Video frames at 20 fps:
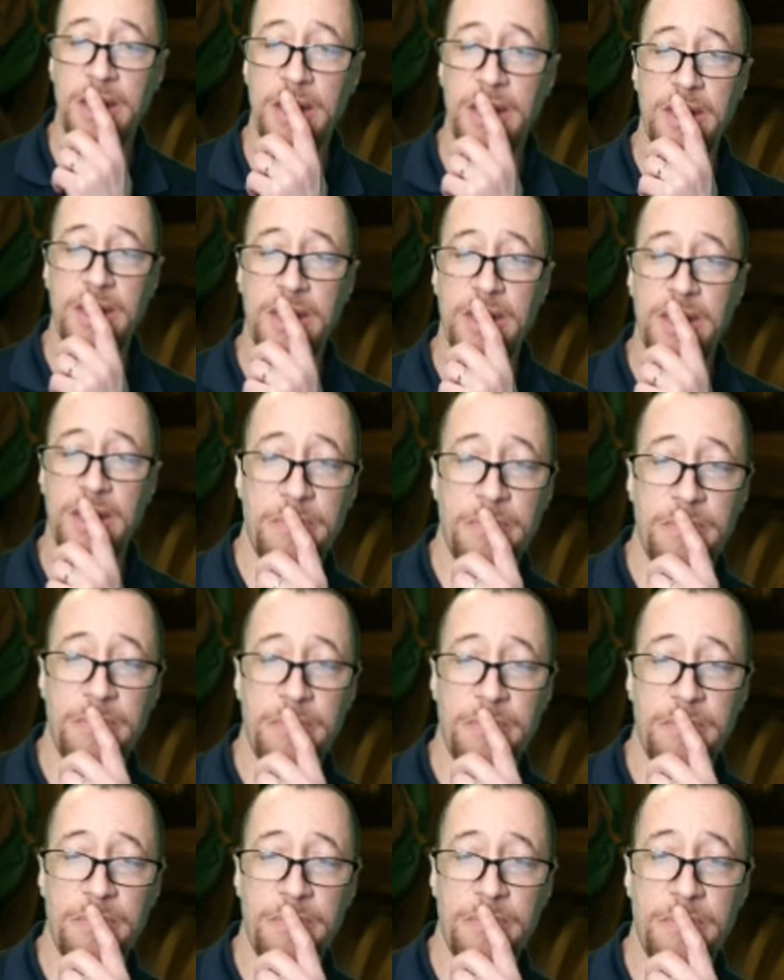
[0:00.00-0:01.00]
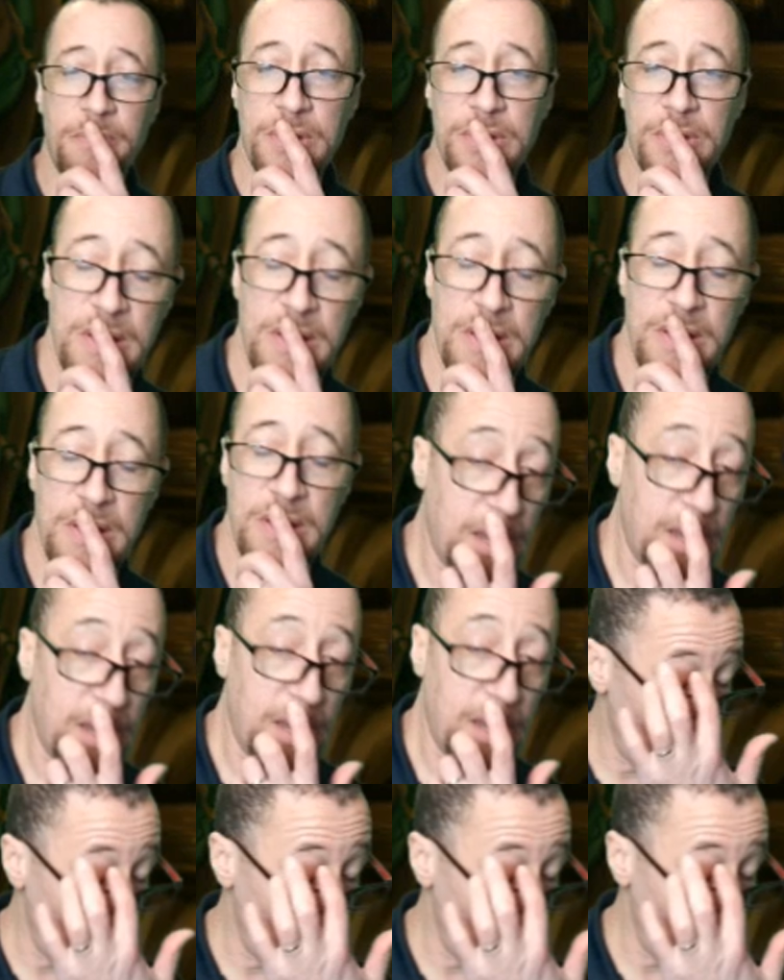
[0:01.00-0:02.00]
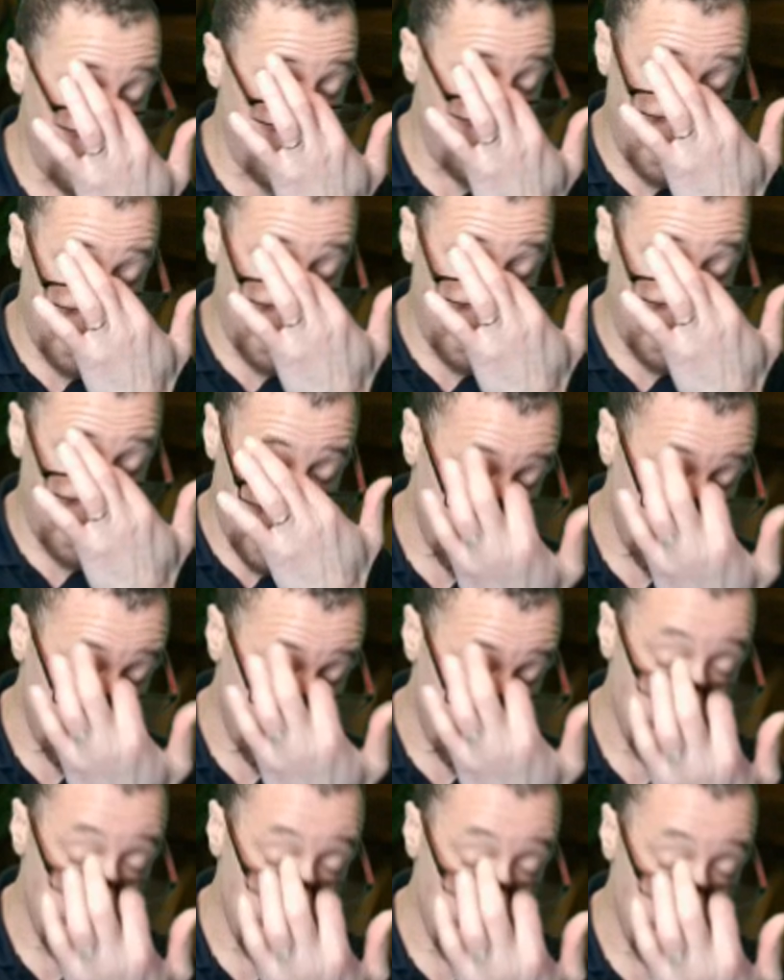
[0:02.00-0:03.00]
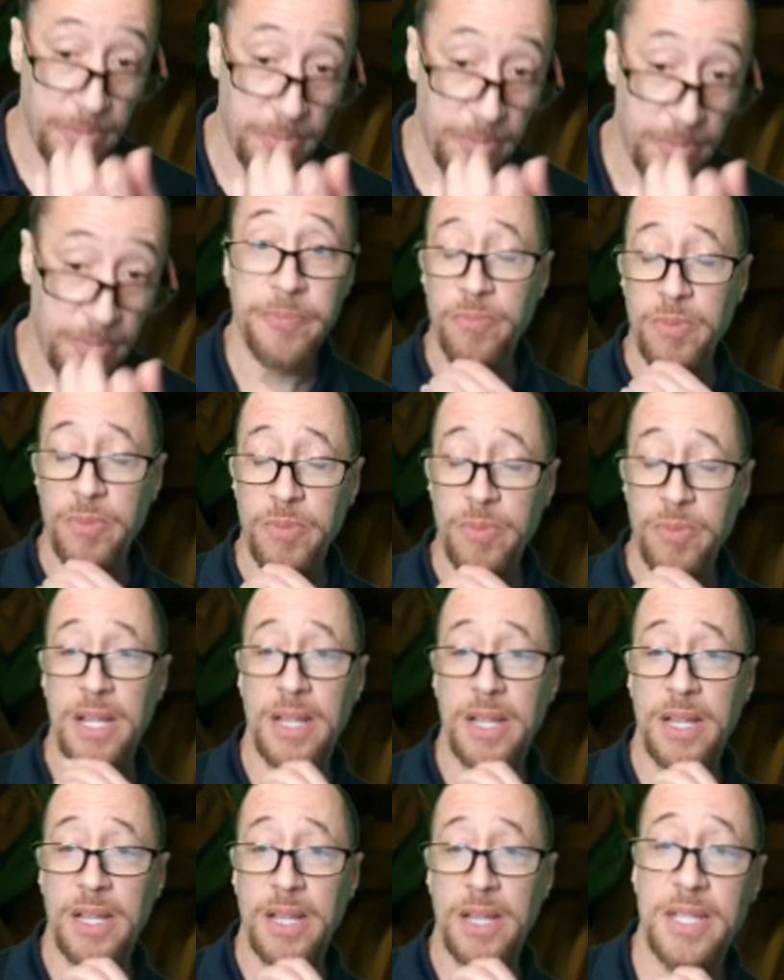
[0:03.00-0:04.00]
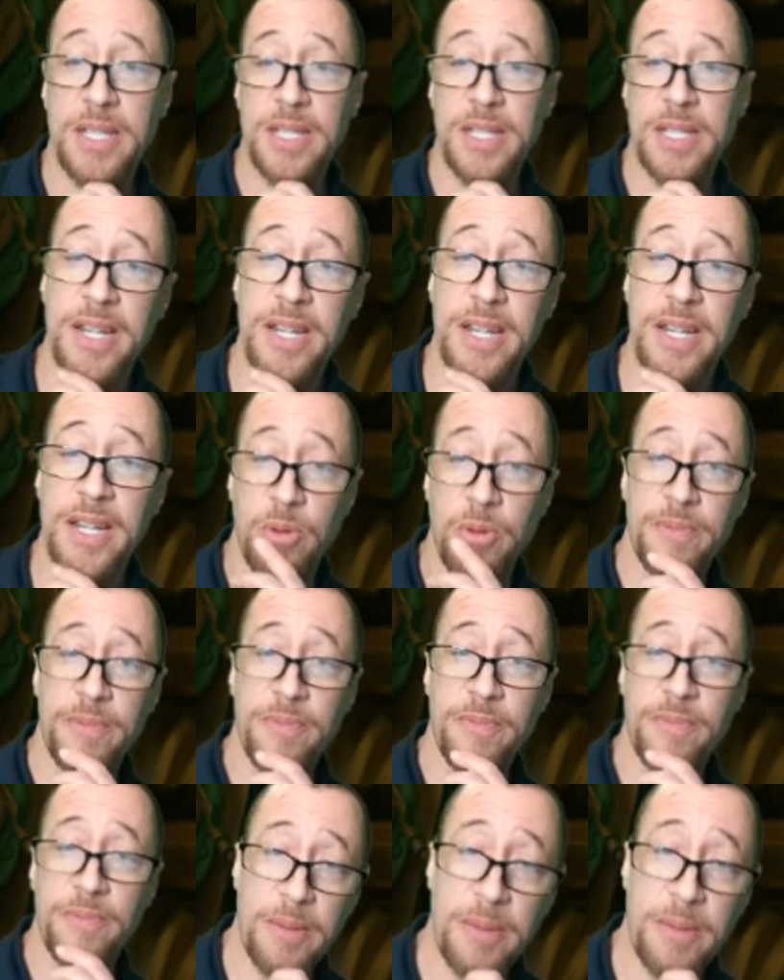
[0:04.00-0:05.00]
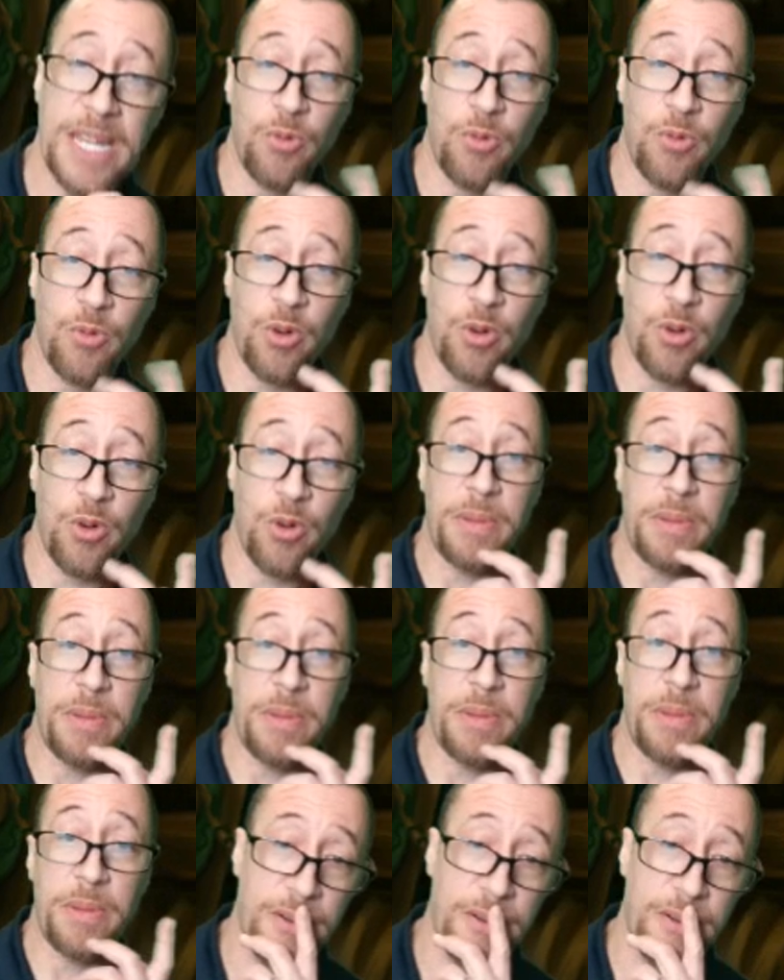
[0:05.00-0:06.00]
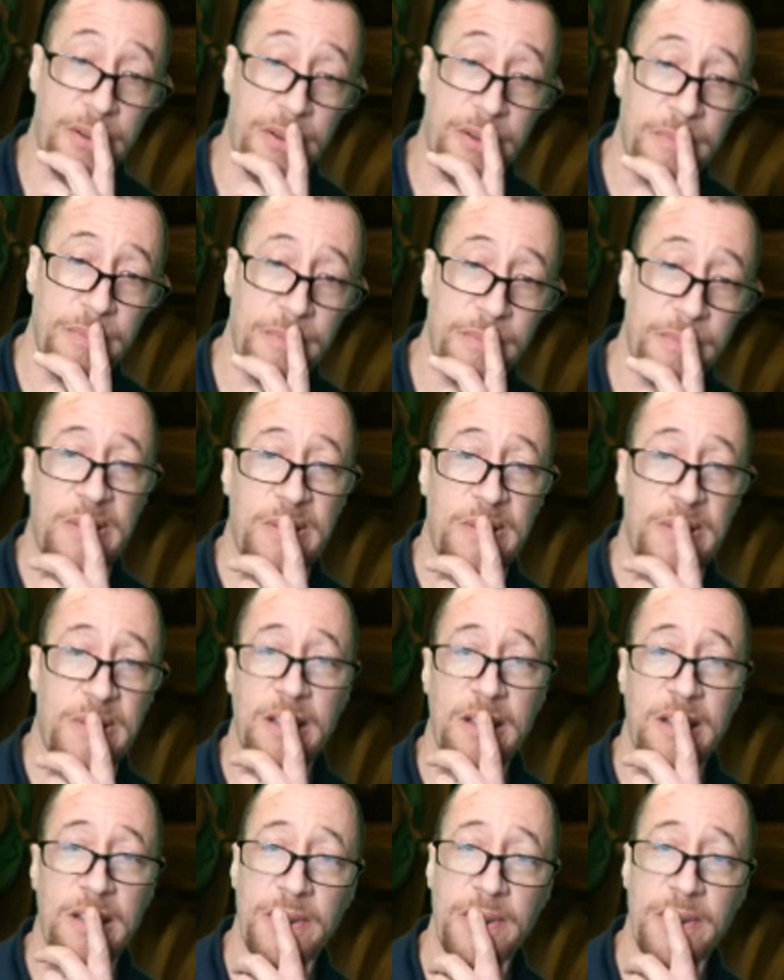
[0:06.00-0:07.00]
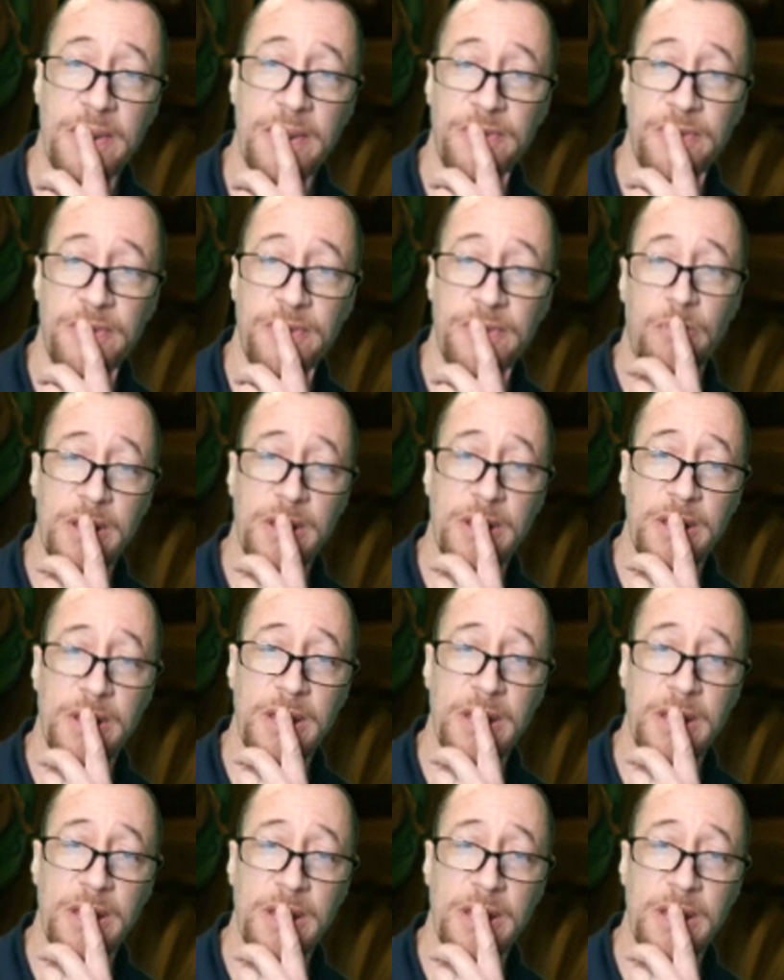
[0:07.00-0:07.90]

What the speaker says: can pop up, so I'm not worried about that either. Not at least not at the moment. I might get worried about it later, but right now I'm not feeling worried.